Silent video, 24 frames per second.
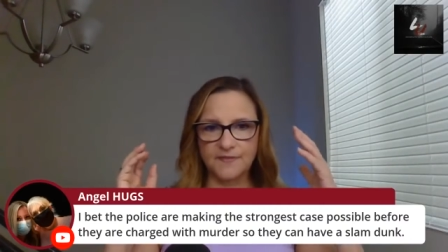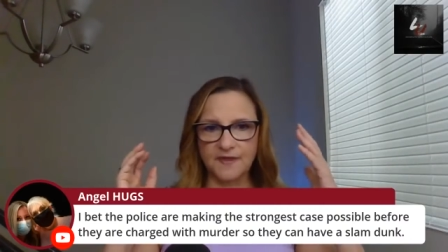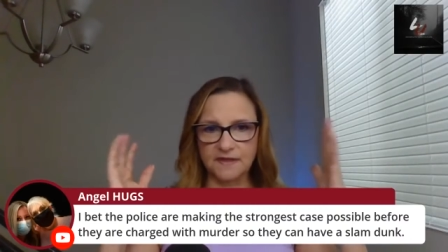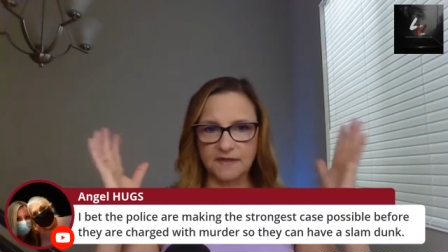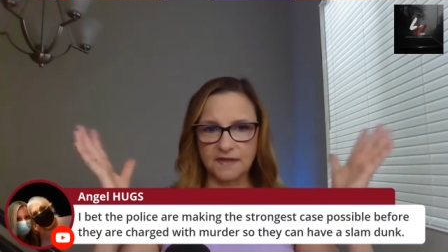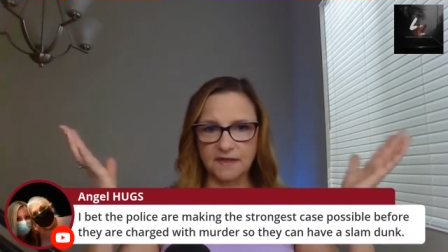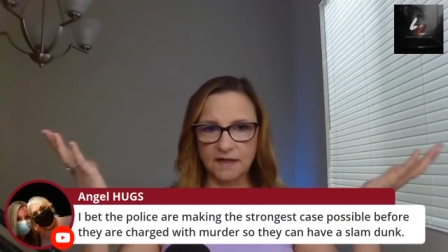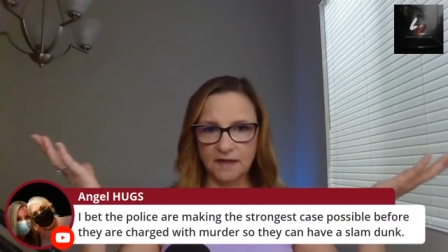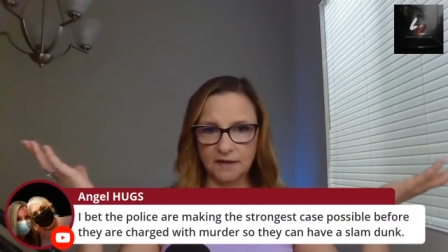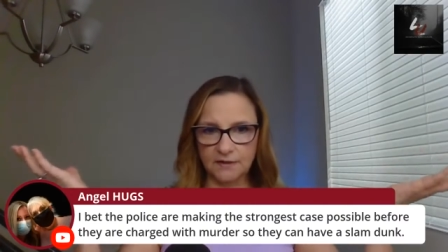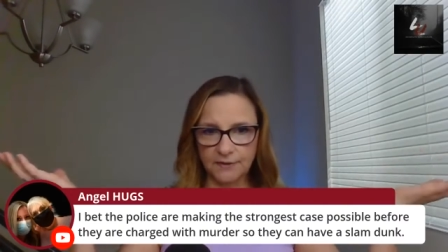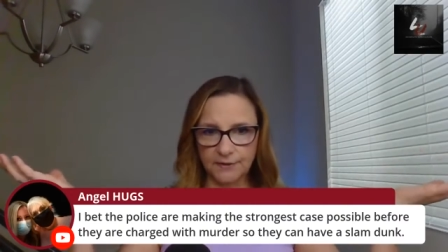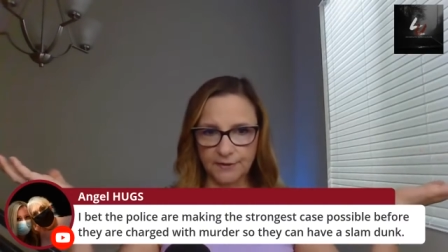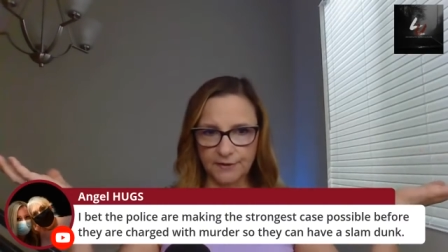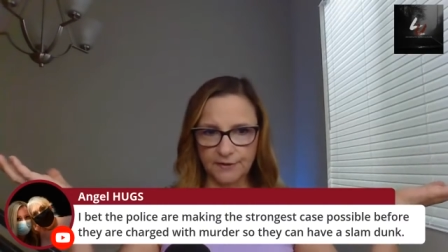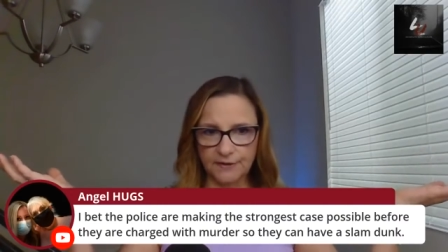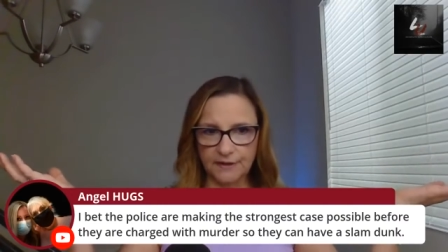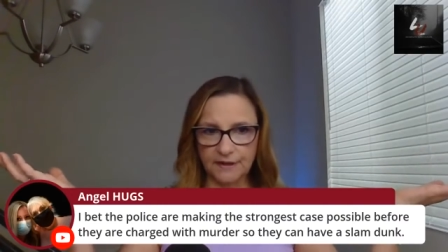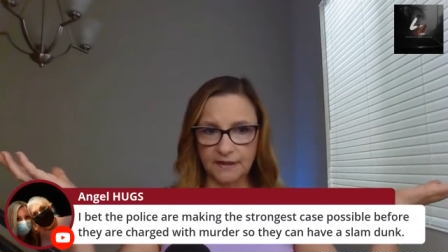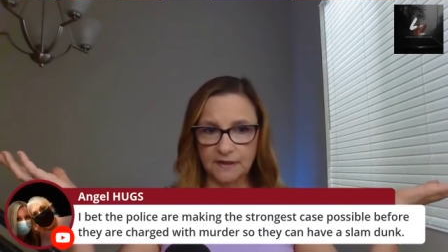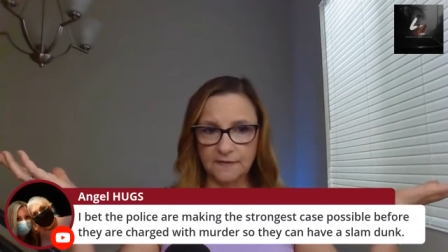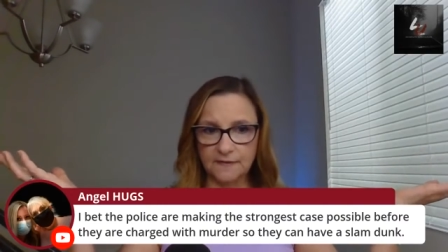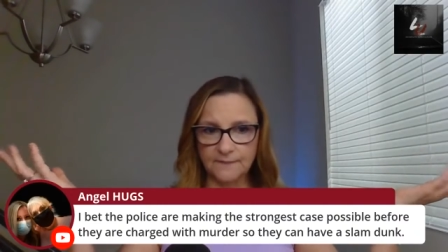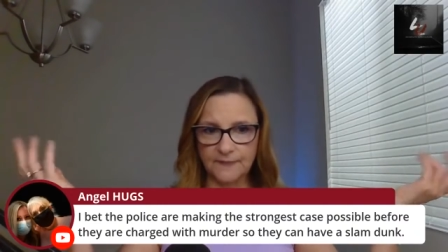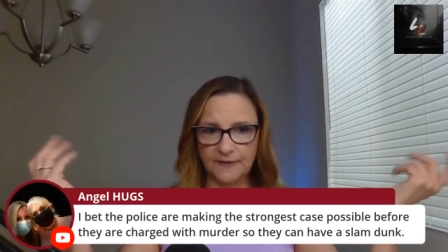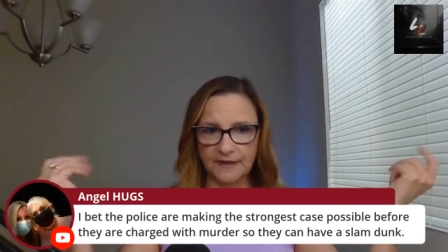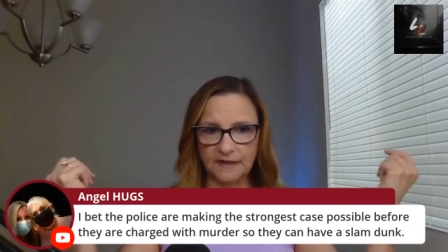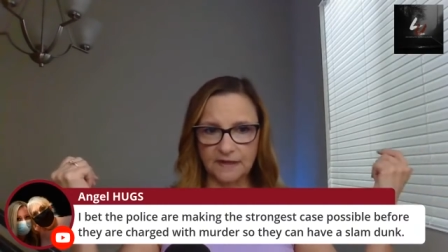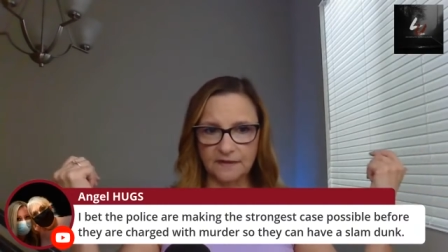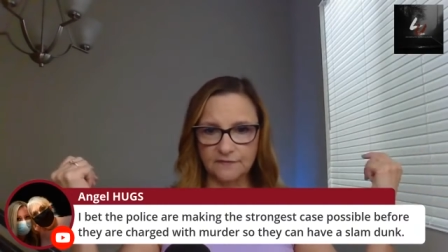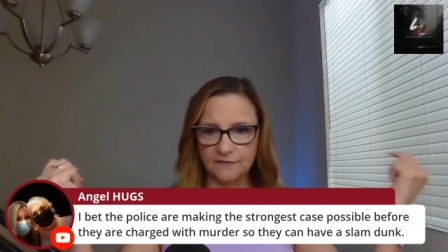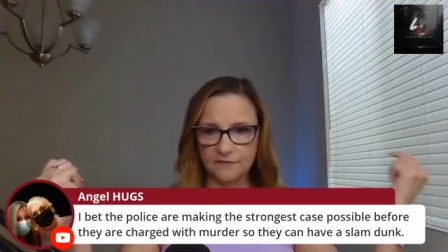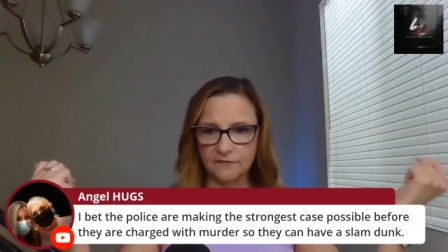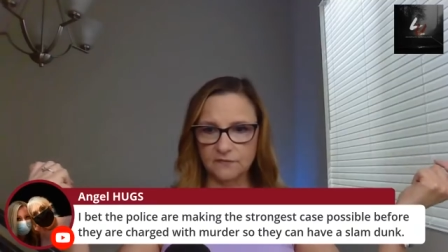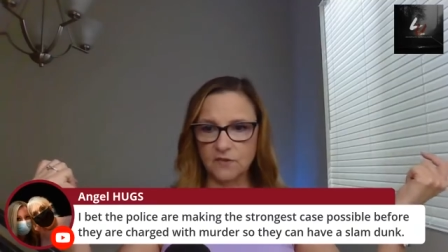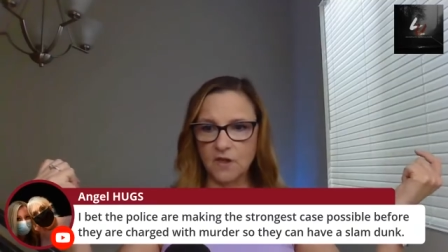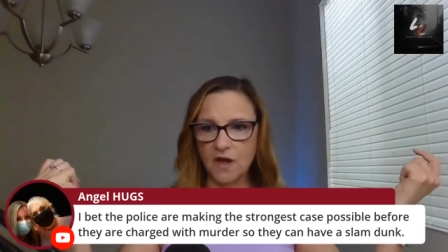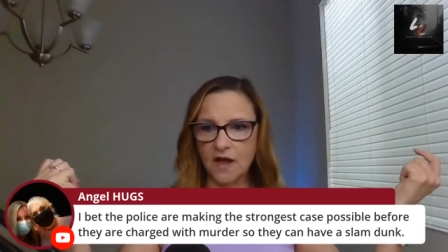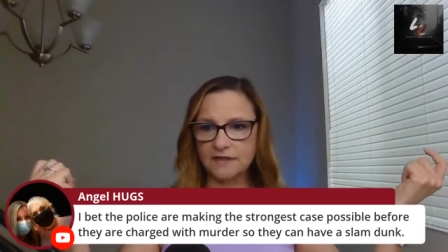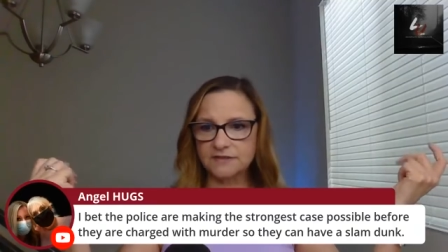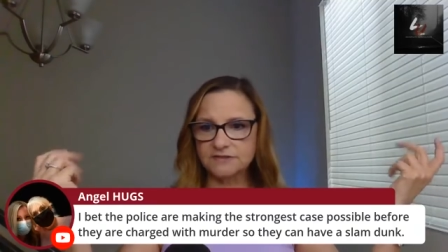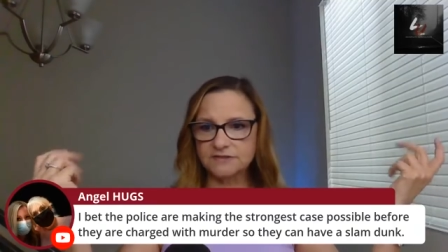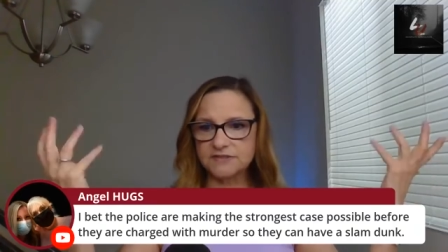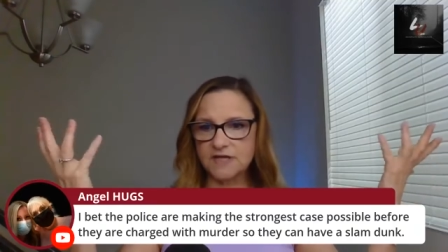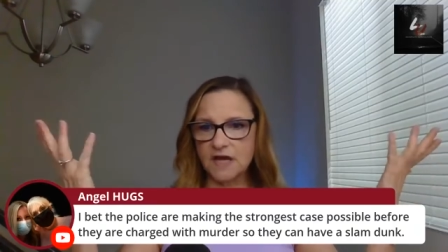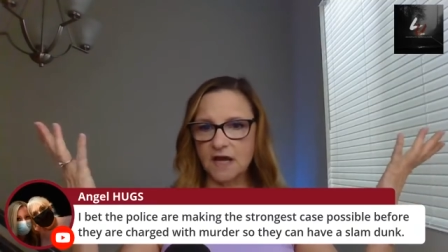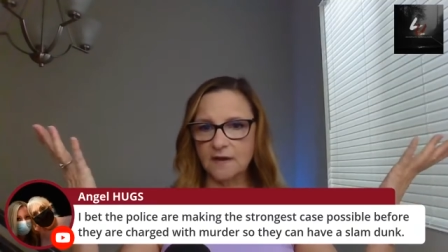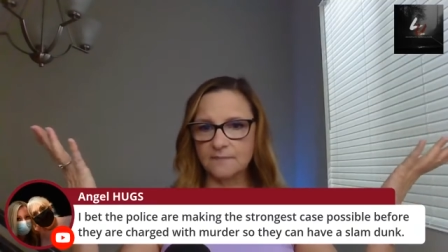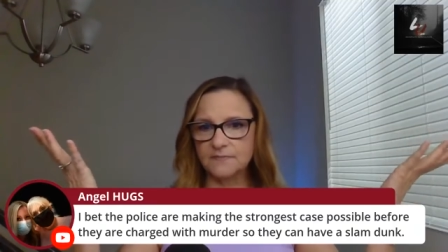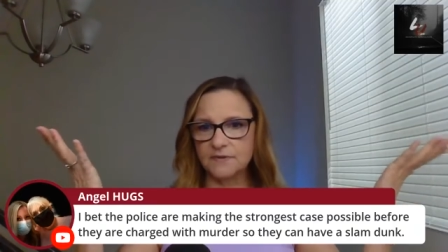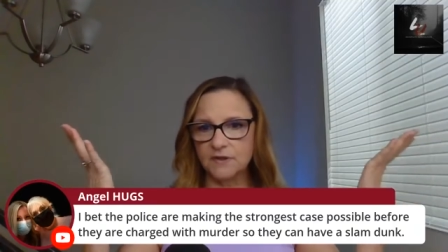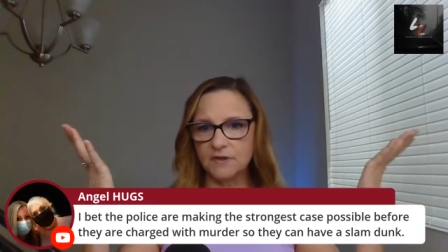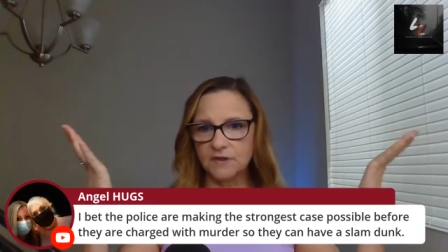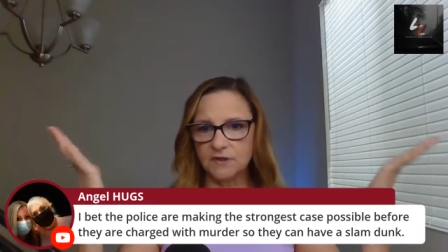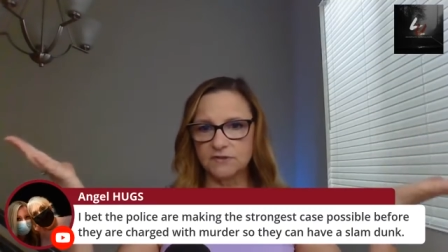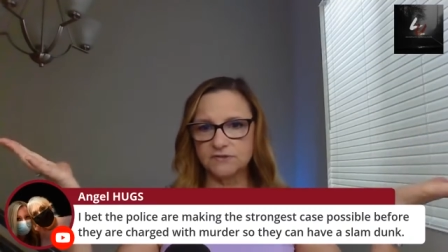They can't hurt anybody. They're locked up.